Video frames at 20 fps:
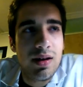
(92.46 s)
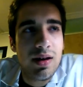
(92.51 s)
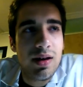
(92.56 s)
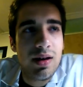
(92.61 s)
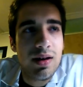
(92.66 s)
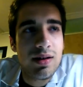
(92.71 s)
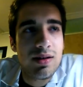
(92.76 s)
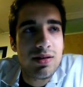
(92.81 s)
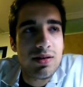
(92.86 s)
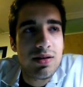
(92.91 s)

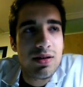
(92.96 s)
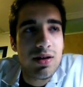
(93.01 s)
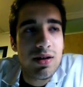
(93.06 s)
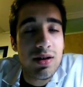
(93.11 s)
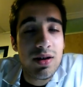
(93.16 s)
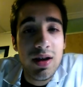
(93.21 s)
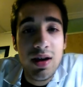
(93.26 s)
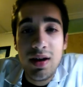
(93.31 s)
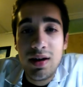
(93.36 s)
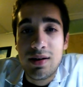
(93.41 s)
And uh,
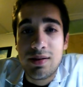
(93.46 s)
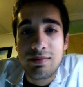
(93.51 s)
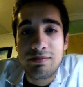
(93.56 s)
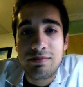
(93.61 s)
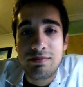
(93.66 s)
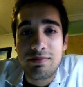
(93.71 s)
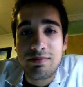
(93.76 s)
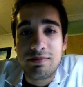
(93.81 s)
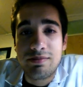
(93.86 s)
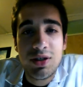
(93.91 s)
yeah,
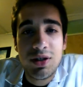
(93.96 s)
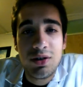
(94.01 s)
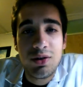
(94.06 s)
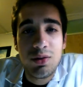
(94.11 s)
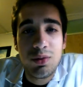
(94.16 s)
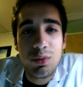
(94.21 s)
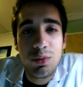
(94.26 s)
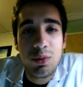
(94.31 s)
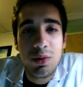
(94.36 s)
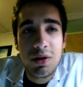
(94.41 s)

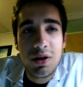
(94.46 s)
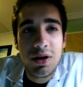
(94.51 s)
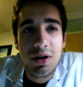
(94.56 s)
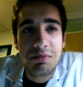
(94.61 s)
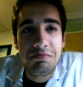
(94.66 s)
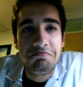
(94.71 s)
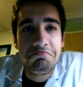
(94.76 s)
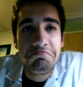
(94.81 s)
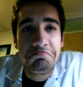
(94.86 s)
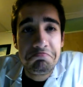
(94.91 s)
so.
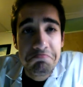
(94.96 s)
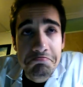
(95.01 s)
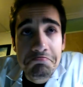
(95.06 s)
Um,